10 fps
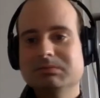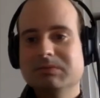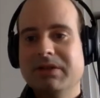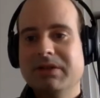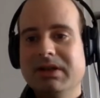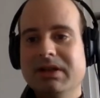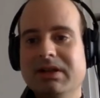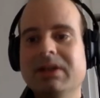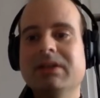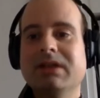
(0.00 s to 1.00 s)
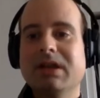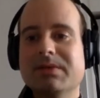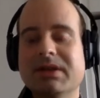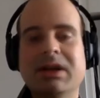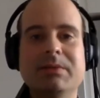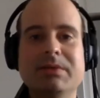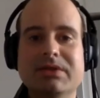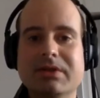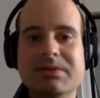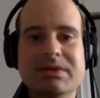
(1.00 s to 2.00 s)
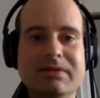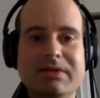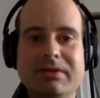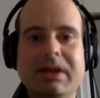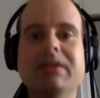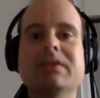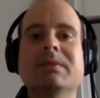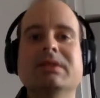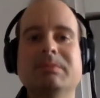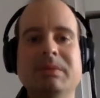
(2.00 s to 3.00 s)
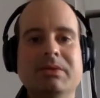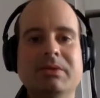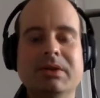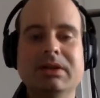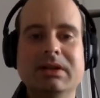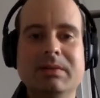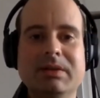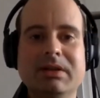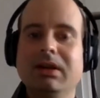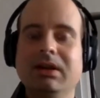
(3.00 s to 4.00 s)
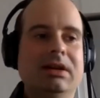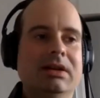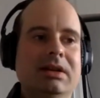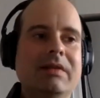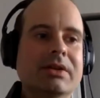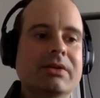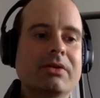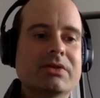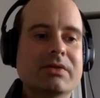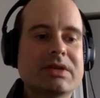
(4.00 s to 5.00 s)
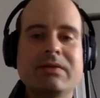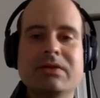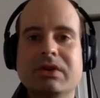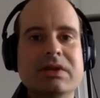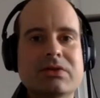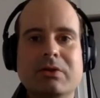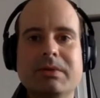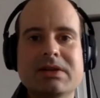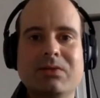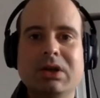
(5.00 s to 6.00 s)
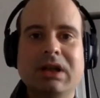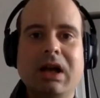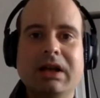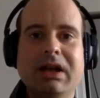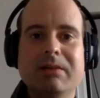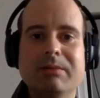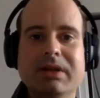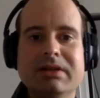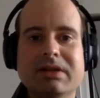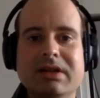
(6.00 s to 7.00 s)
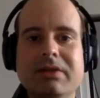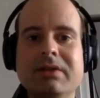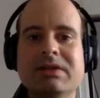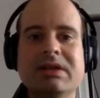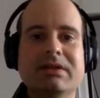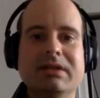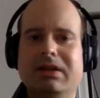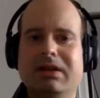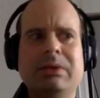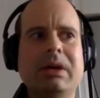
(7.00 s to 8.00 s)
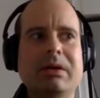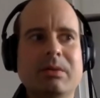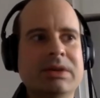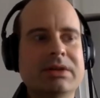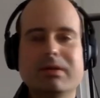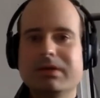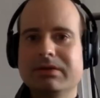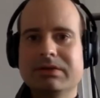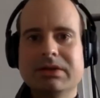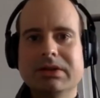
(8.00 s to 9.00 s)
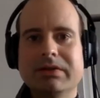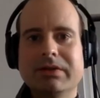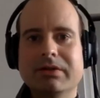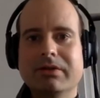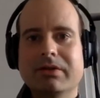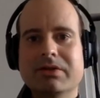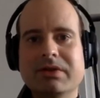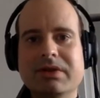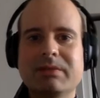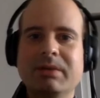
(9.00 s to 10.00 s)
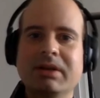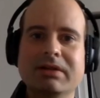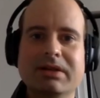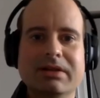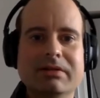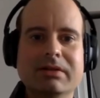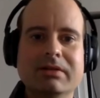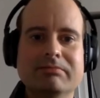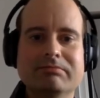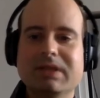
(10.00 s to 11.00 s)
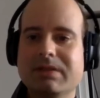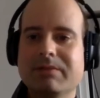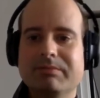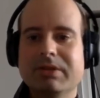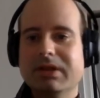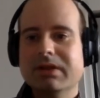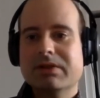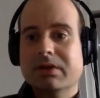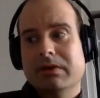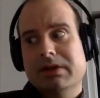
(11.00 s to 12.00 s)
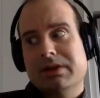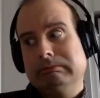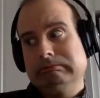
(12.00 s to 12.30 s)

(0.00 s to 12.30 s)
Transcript: you know, in, in, times to come in terms of, you know, getting something to people quickly. I mean, even groceries. I haven't tried Sobeys Voila yet, but uh, you can set it like a two-hour window and they'll deliver your groceries. And apparently, they're they're it's a pretty good service.